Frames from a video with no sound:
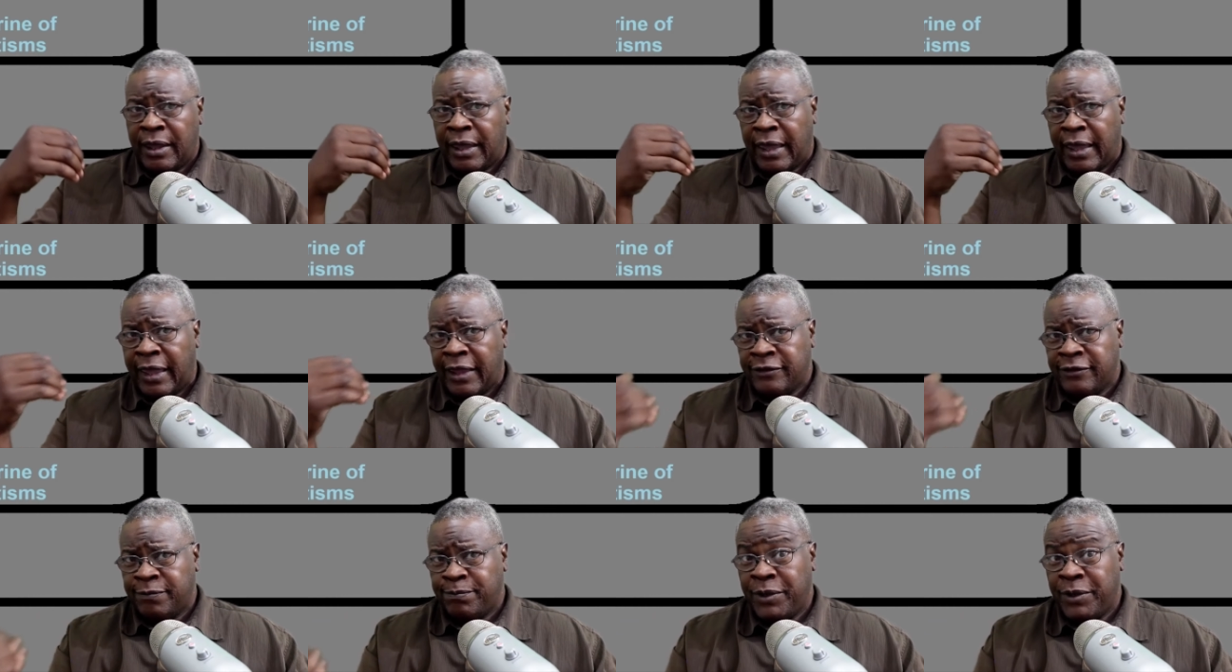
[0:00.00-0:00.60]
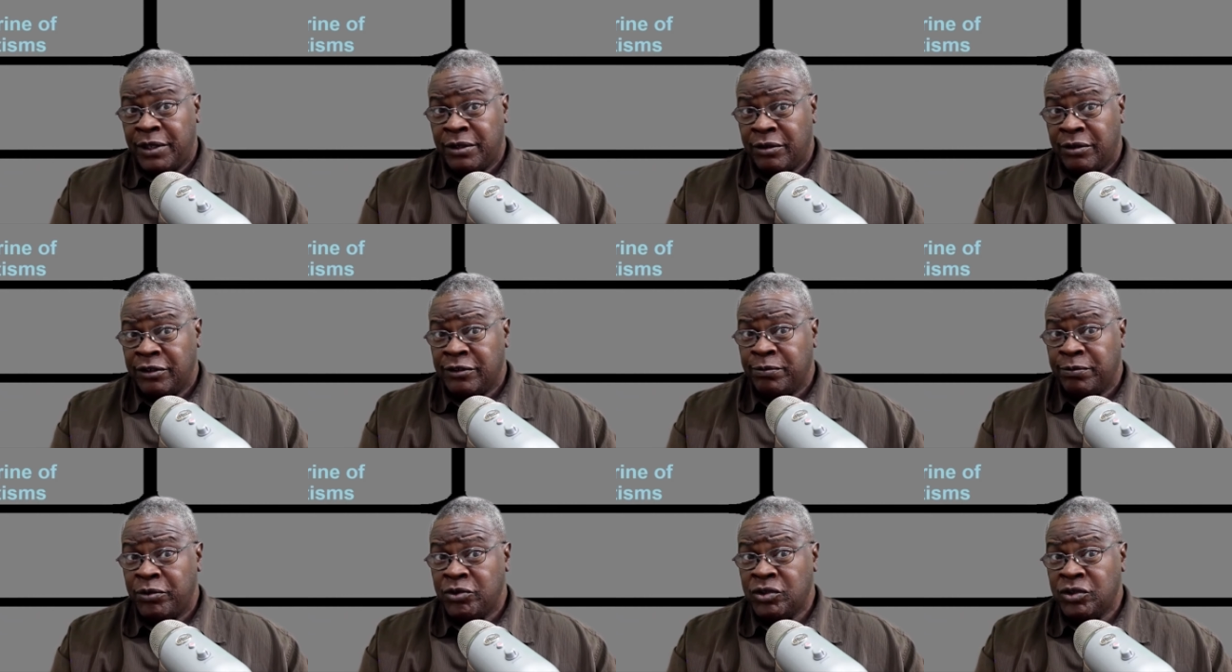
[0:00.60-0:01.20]
as Peter is
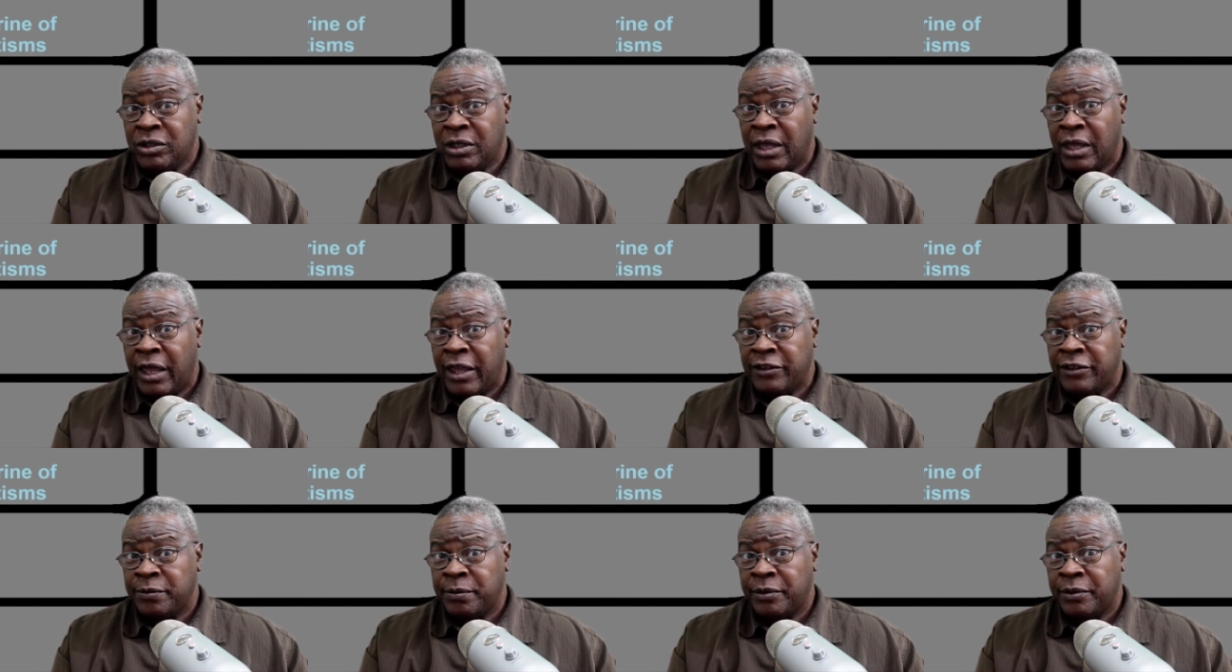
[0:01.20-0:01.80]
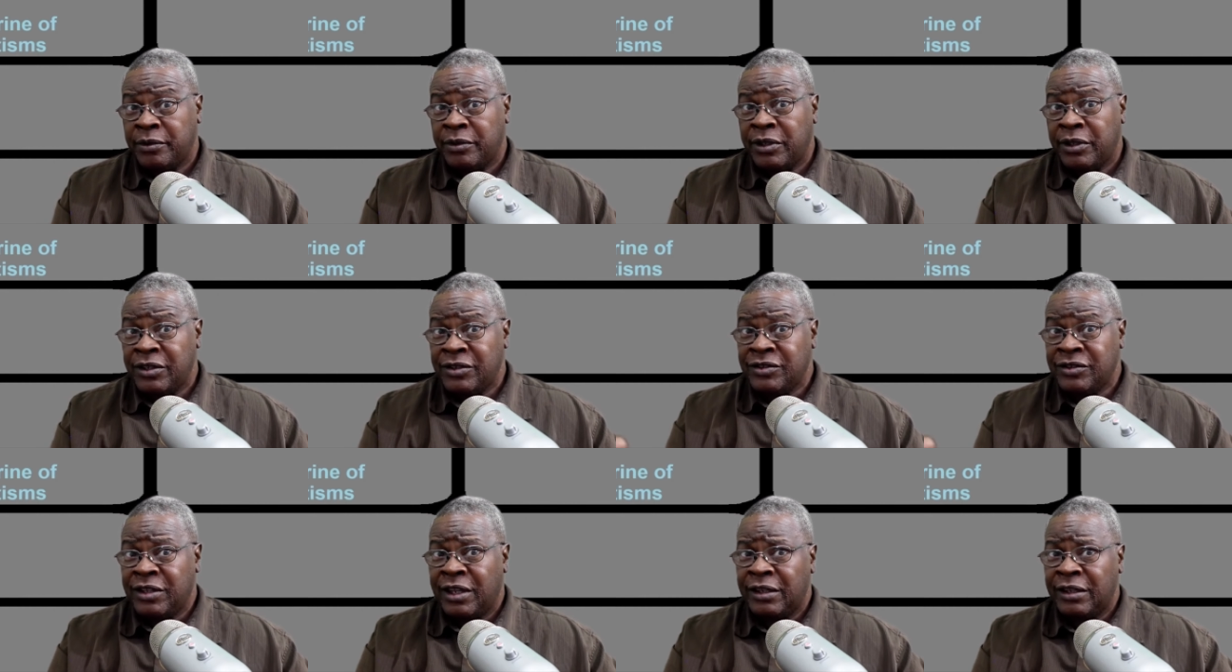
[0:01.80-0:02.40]
preaching the gospel, he's
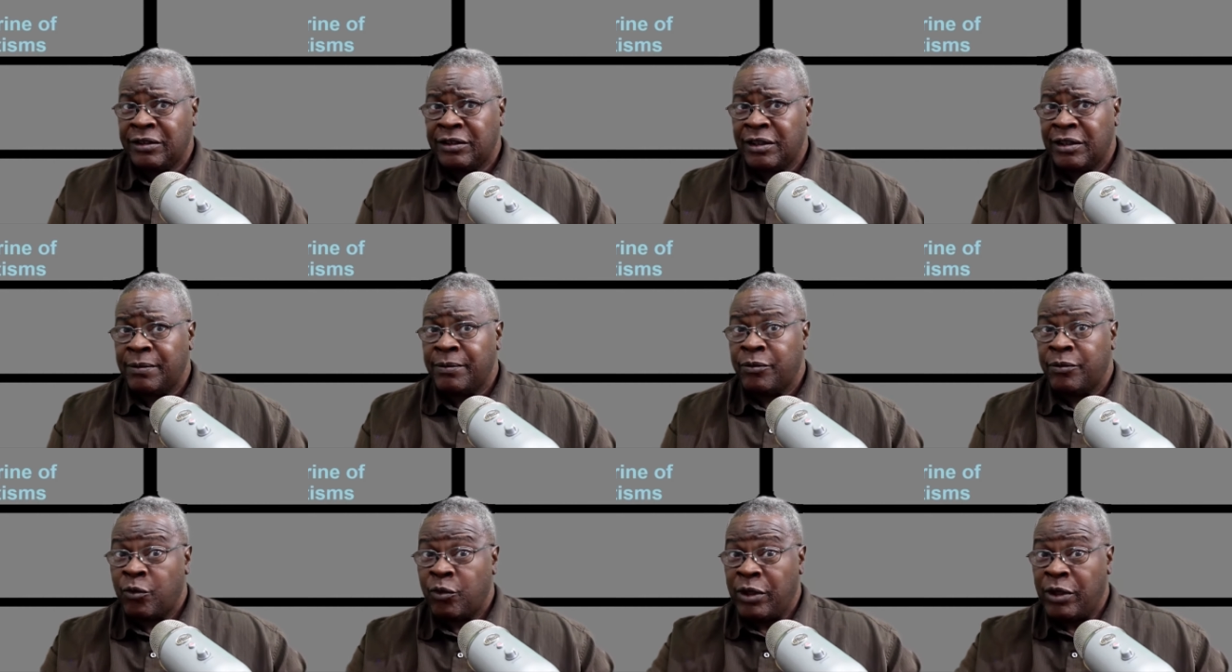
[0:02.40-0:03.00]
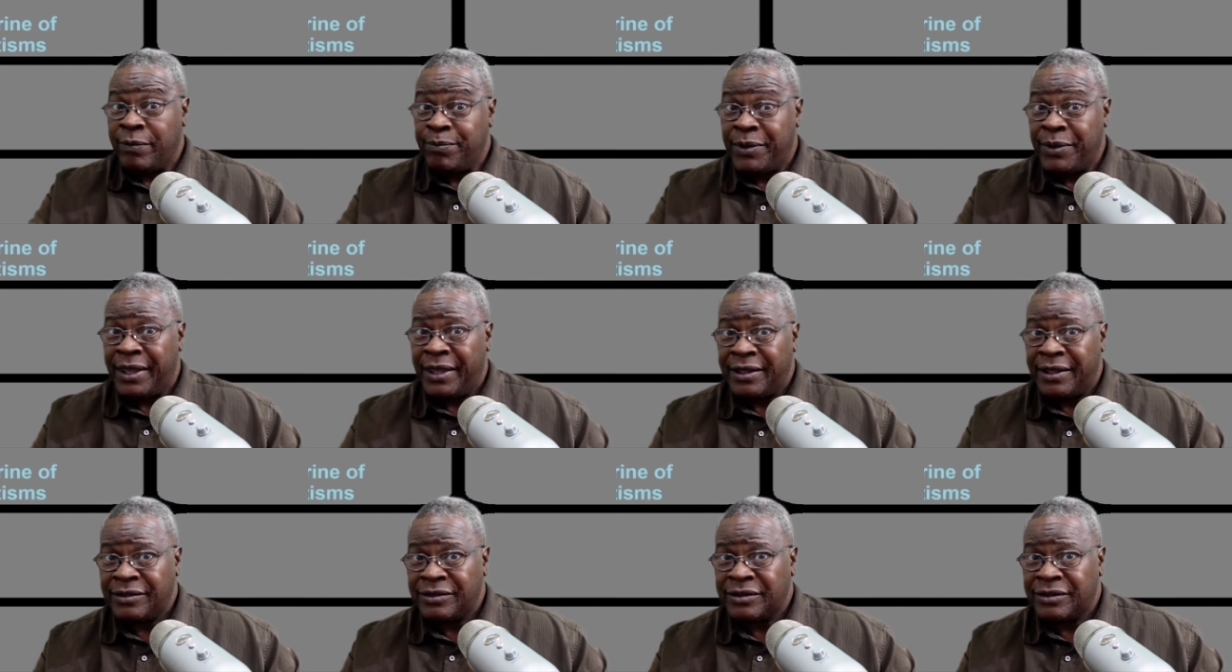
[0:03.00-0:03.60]
telling them,
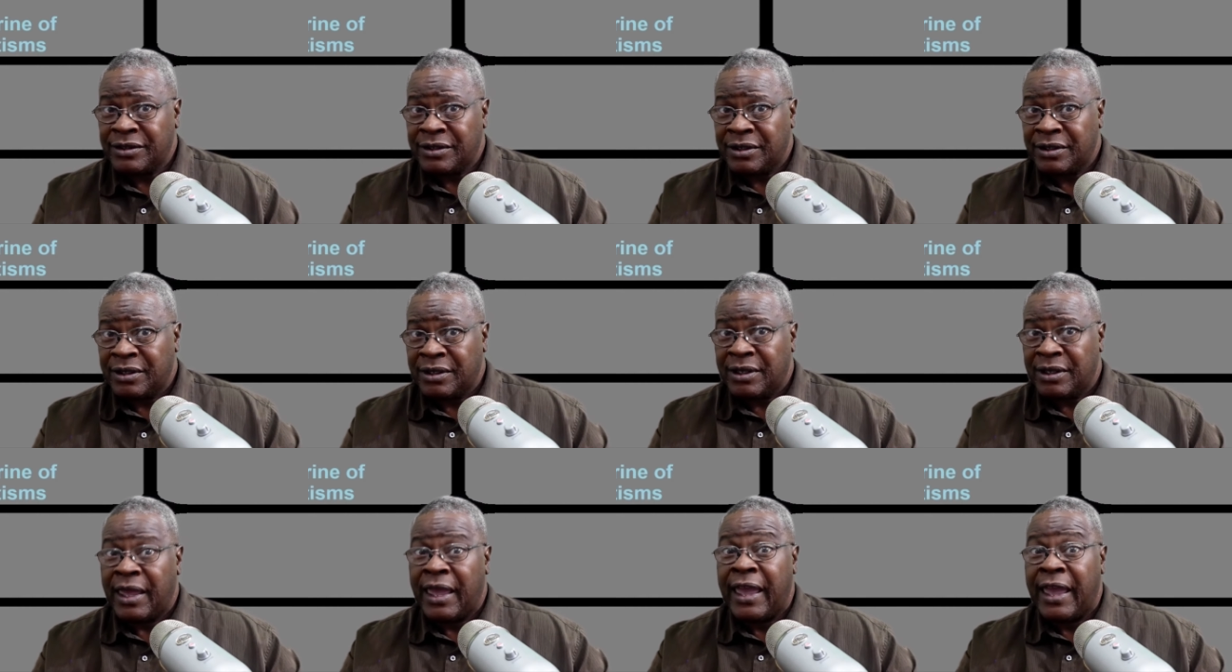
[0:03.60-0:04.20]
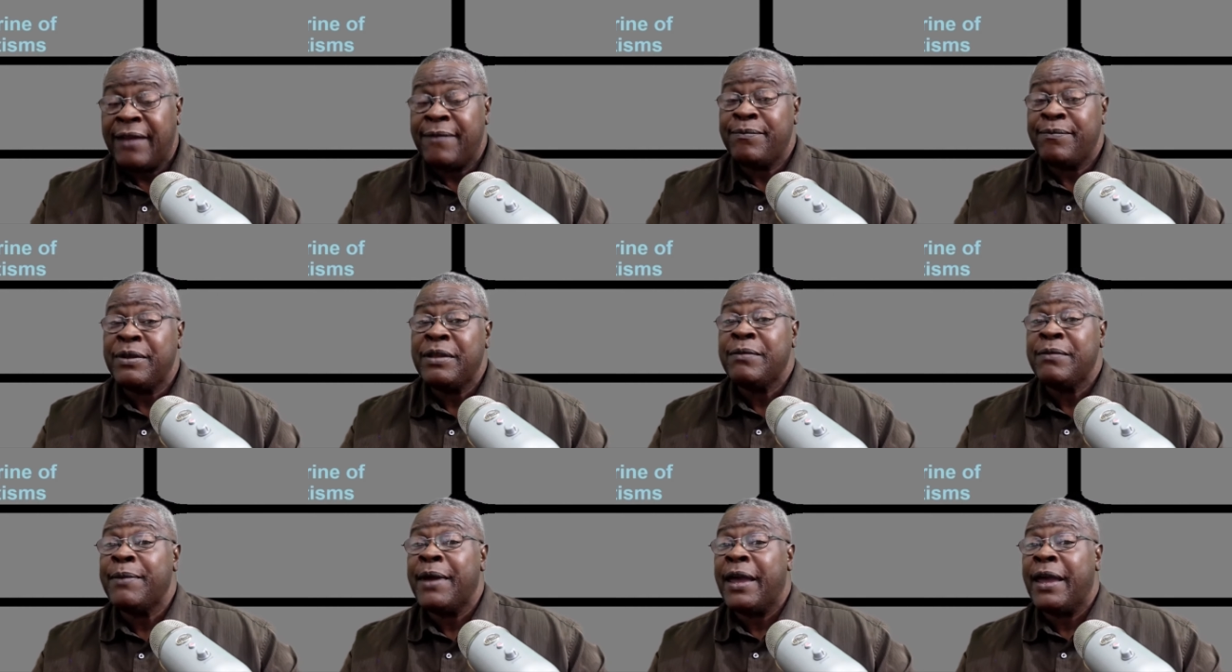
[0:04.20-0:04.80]
repent and be
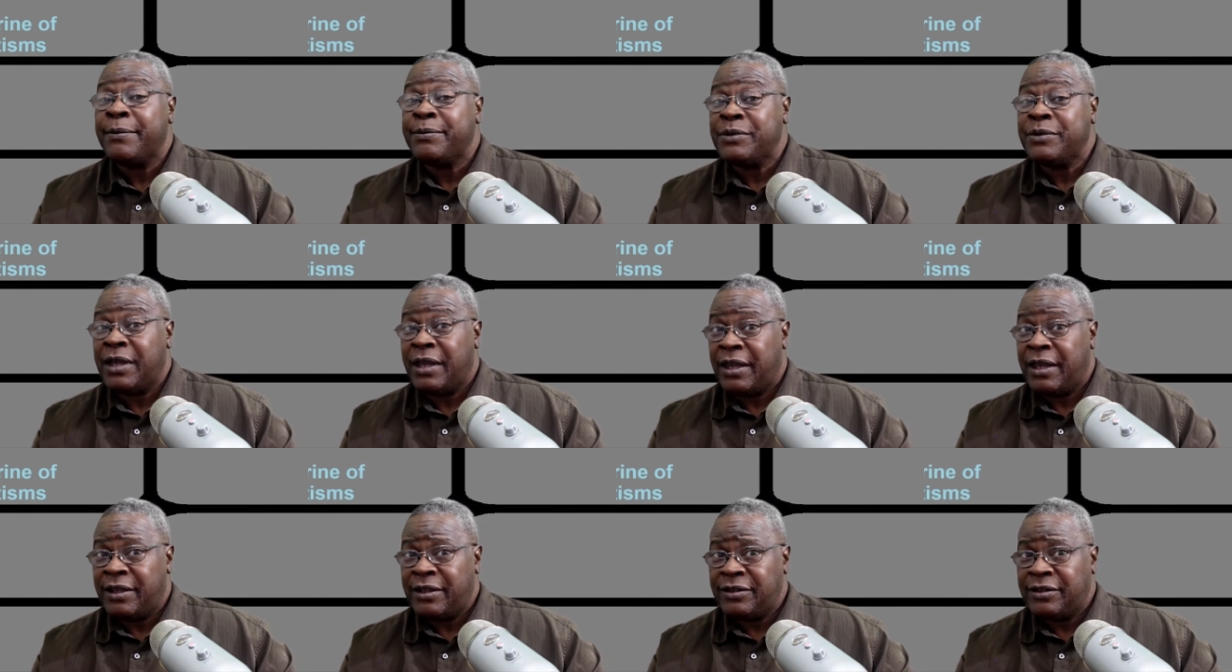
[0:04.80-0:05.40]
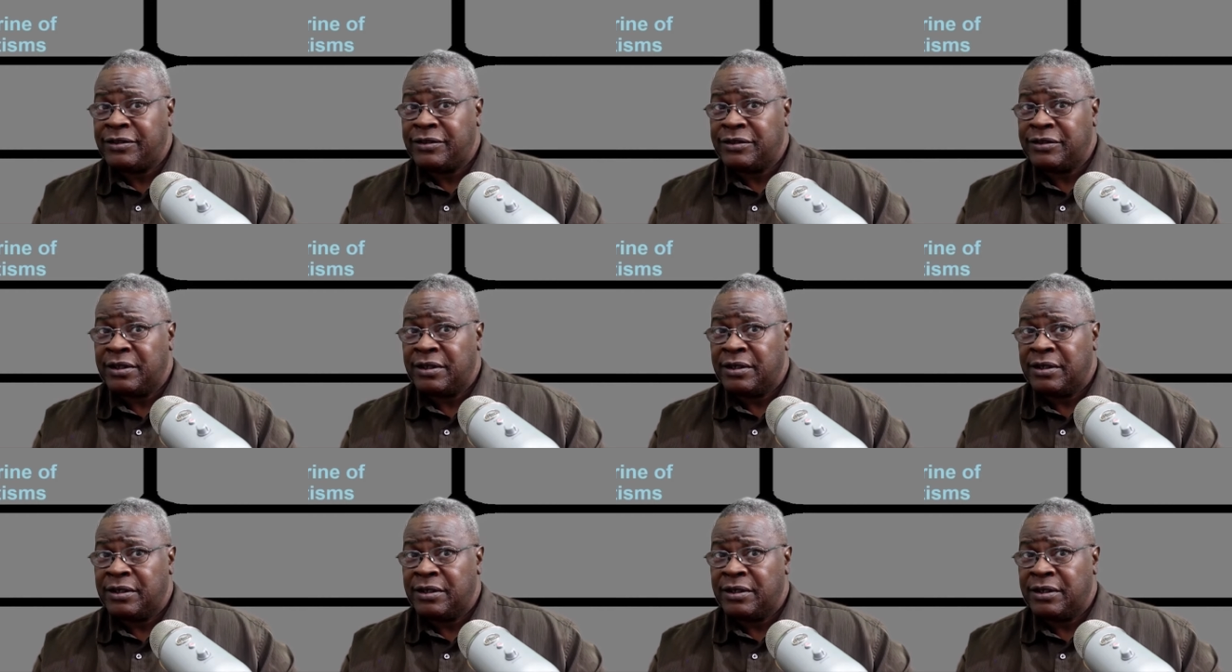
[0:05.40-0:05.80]
baptized